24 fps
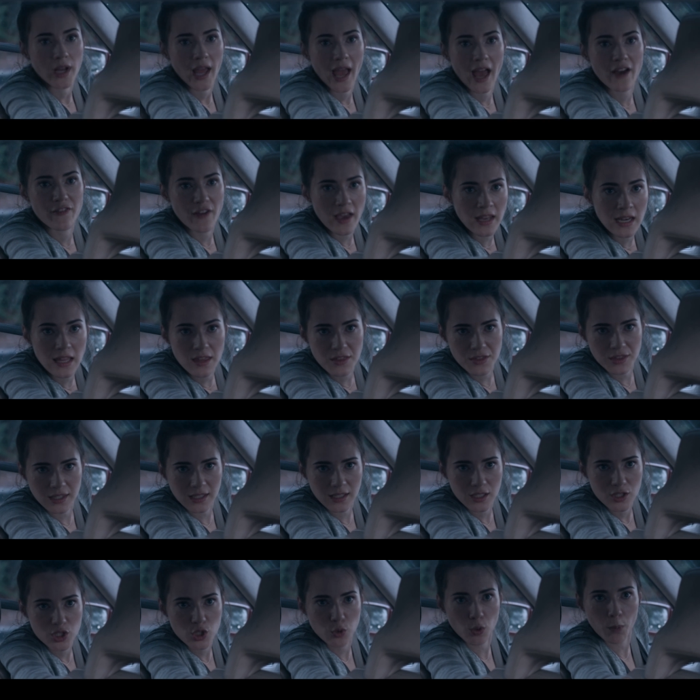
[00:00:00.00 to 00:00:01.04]
have
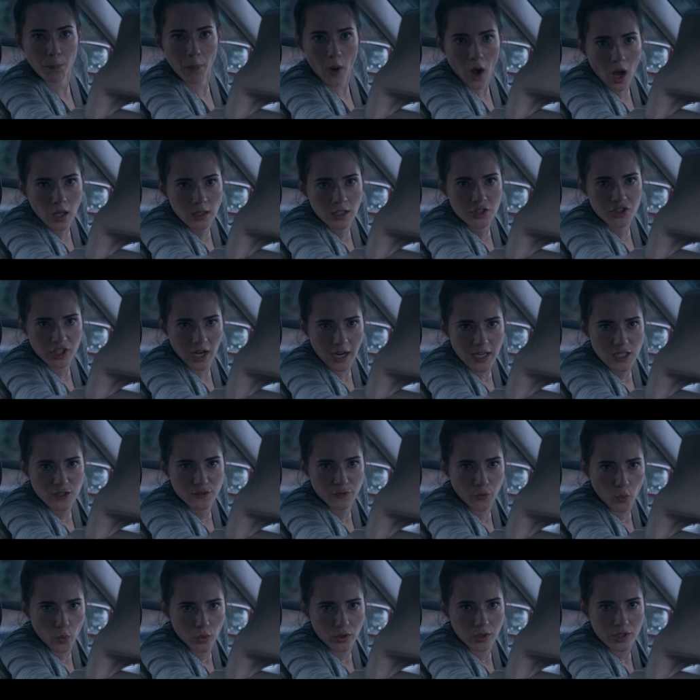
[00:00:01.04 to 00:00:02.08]
anything to
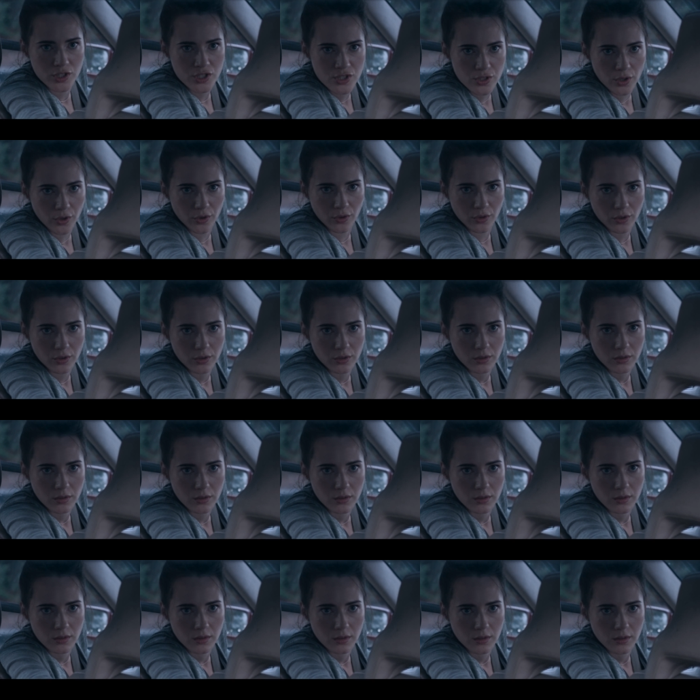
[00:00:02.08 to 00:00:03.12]
apologize for, sir.
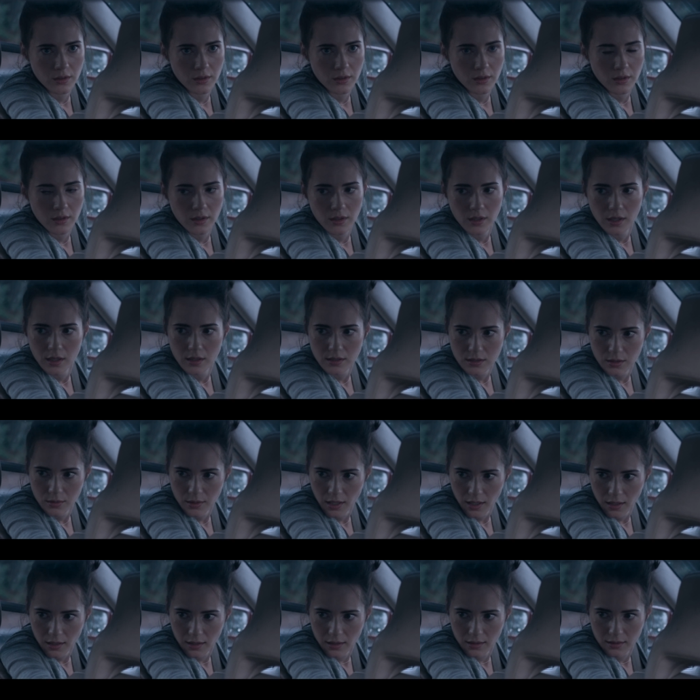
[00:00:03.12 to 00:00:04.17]
Mom, it's
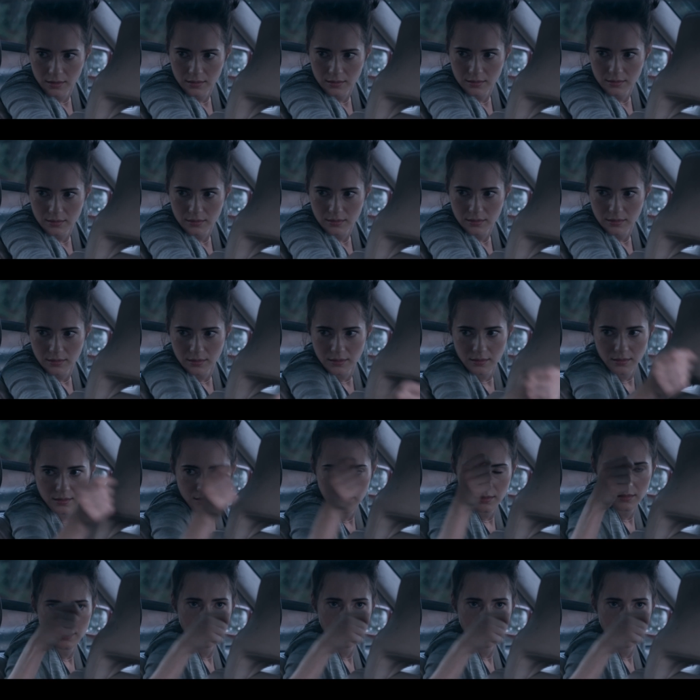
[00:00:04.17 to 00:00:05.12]
okay, just apologize.